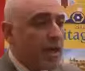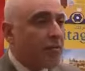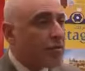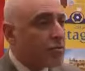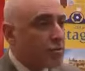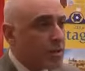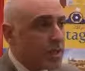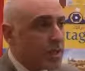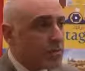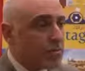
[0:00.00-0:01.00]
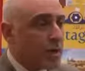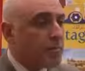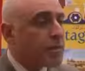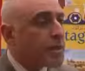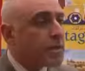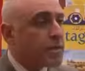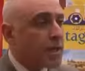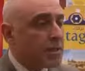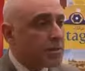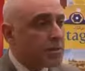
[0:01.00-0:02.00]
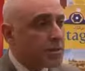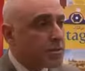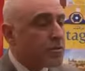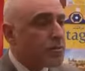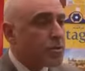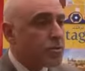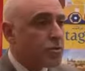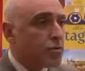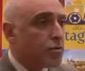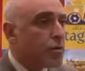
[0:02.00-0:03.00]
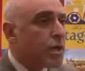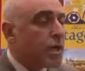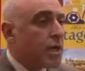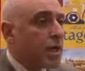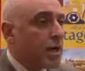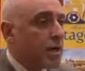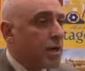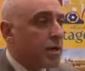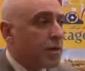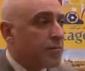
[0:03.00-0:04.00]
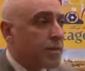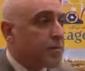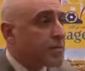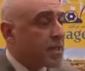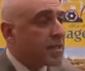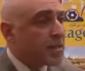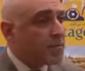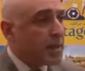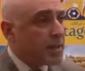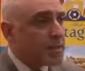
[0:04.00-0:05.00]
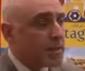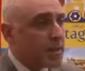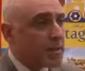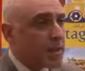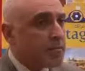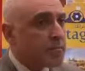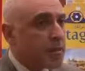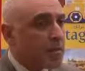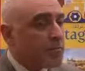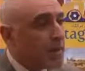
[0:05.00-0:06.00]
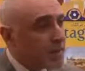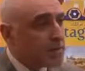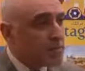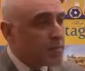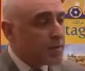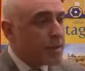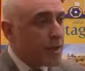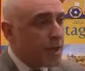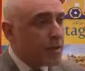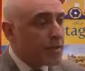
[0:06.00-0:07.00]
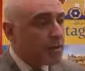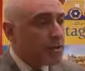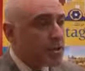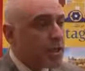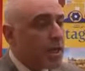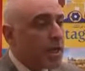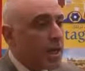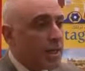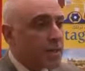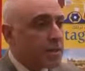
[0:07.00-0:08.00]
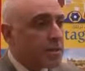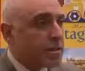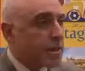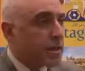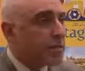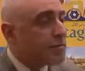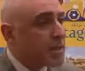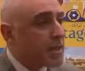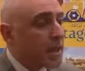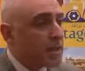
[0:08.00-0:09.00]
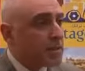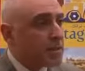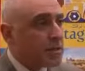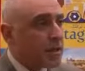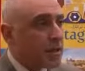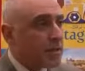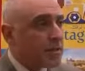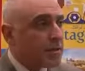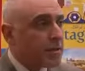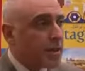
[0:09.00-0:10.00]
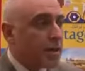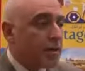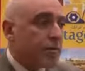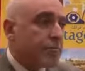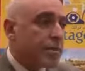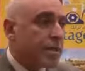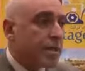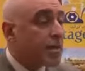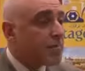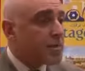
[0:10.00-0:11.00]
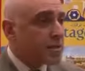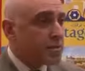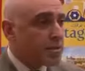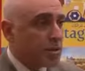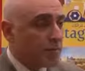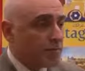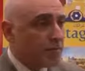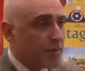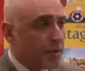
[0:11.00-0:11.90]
They have a duty to come in and contribute to representing Palestine and blend with their heritage and communicate the key message of